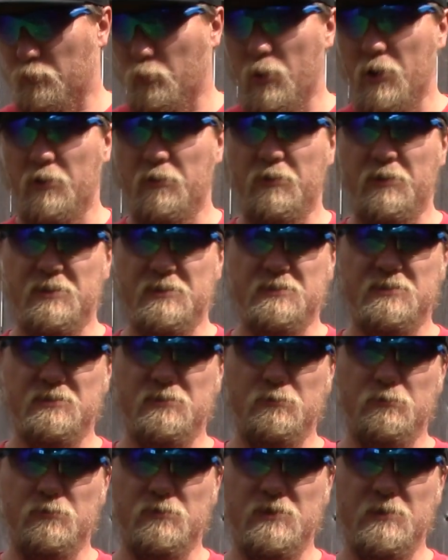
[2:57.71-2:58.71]
well as
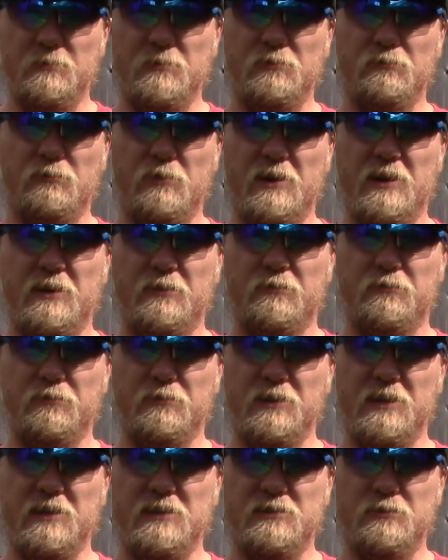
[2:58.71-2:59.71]
you seem to run out of
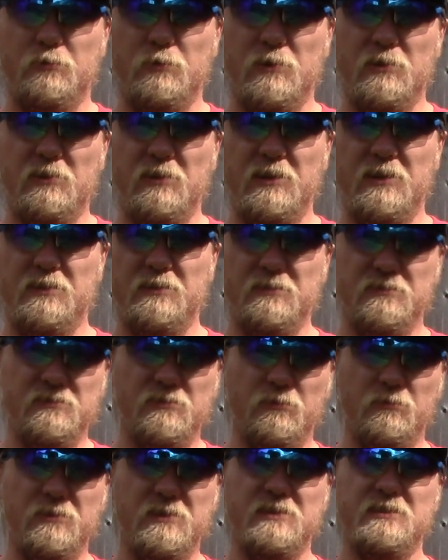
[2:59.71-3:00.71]
grenades quickly, and there's
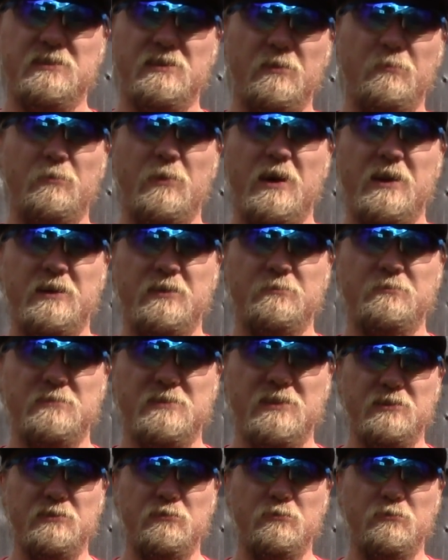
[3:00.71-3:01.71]
only some items
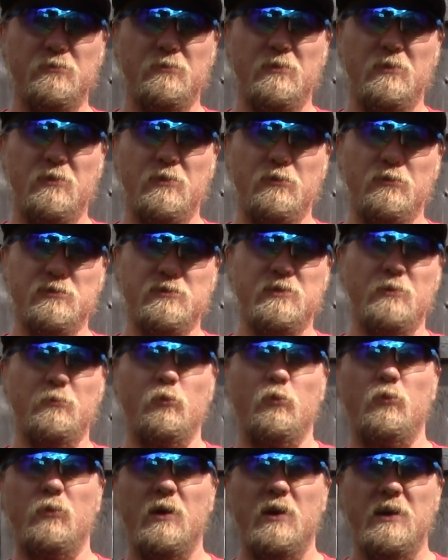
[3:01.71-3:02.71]
you, or
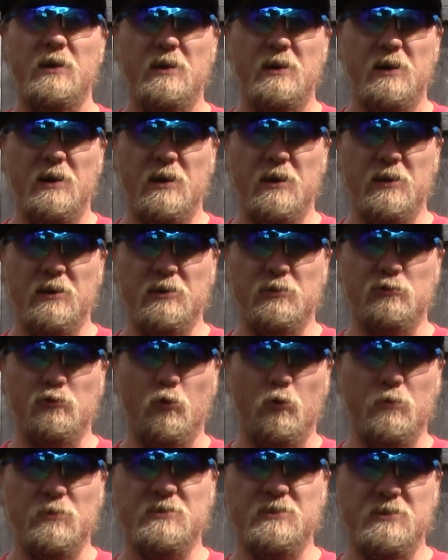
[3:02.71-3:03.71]
some
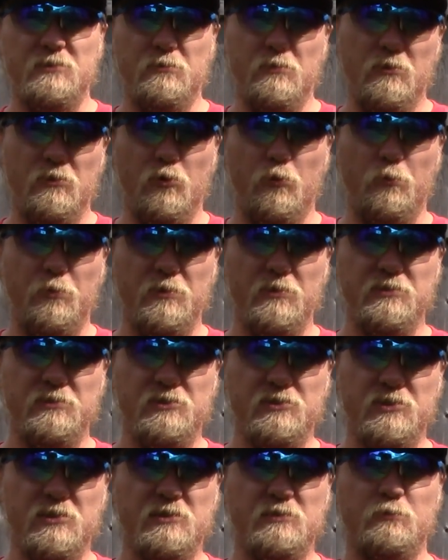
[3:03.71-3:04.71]
doors that you can open
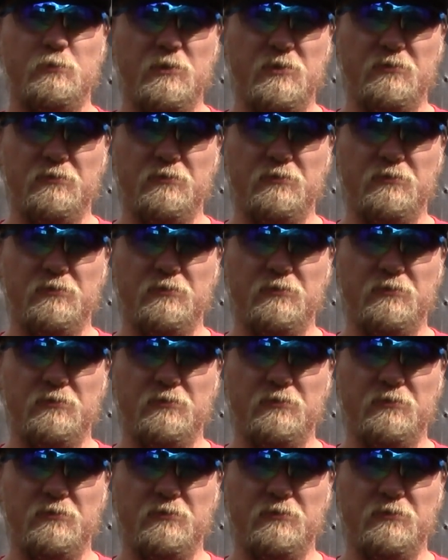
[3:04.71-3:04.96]
just with